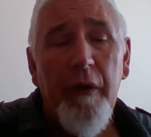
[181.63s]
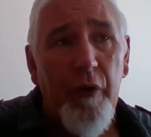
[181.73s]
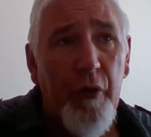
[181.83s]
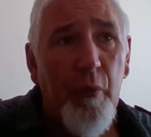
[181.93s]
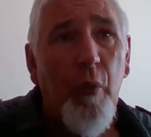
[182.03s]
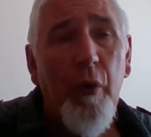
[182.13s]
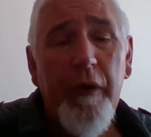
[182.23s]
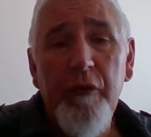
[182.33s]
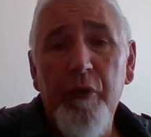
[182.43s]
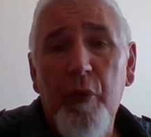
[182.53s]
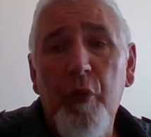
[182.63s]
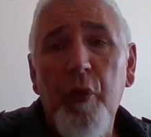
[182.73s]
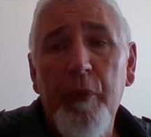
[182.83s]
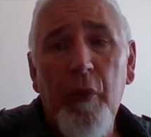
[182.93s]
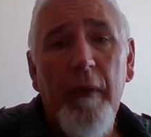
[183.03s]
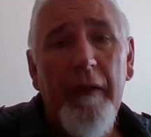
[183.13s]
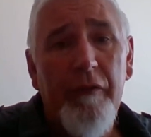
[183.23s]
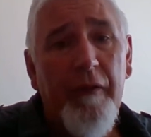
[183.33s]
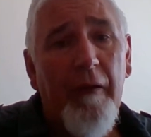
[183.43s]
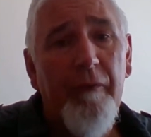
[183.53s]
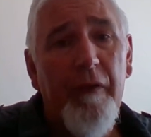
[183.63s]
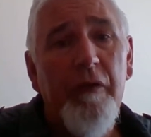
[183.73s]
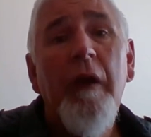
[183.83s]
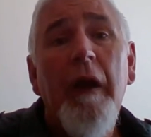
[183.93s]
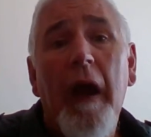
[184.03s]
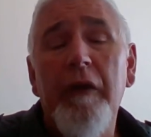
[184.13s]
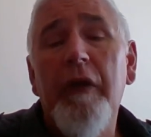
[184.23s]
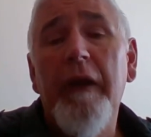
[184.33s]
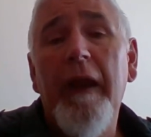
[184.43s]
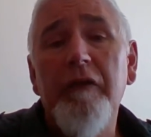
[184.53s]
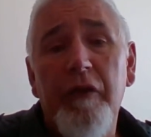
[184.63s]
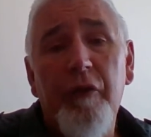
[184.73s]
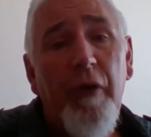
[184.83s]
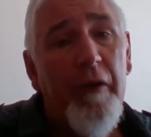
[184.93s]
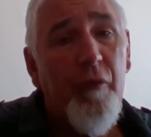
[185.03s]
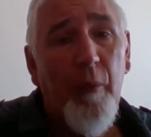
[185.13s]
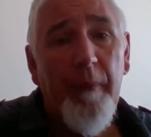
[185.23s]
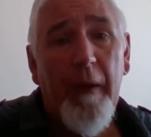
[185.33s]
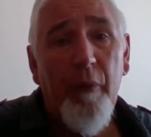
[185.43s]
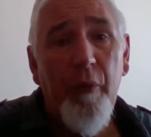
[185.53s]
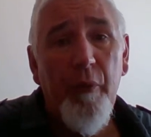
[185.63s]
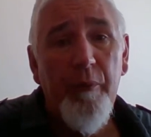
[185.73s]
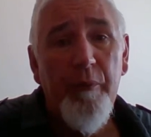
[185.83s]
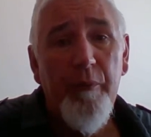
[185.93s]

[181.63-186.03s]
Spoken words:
you can walk into a room where all that stuff is, and you can actually transform that room.